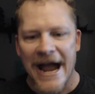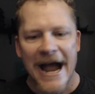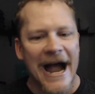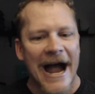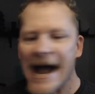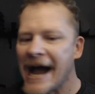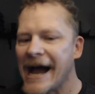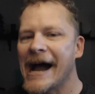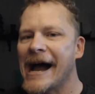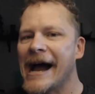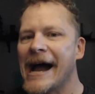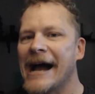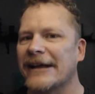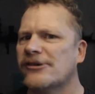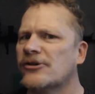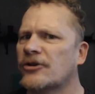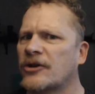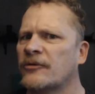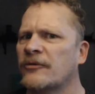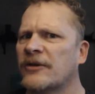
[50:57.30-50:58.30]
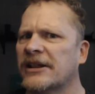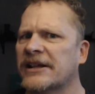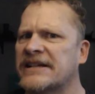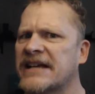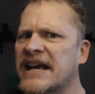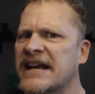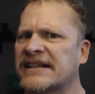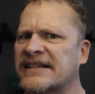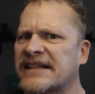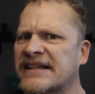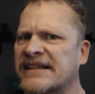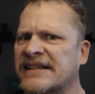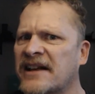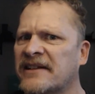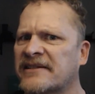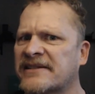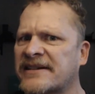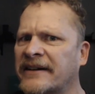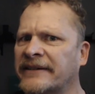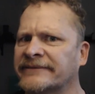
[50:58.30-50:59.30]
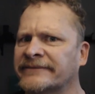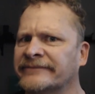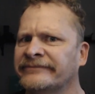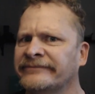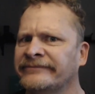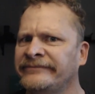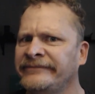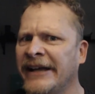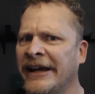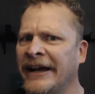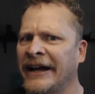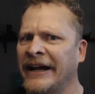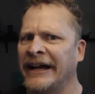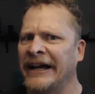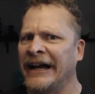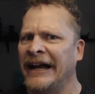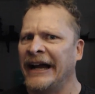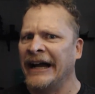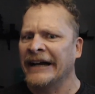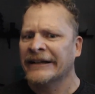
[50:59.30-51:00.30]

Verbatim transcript: Ah, you can really taste the seltzer. Yeah.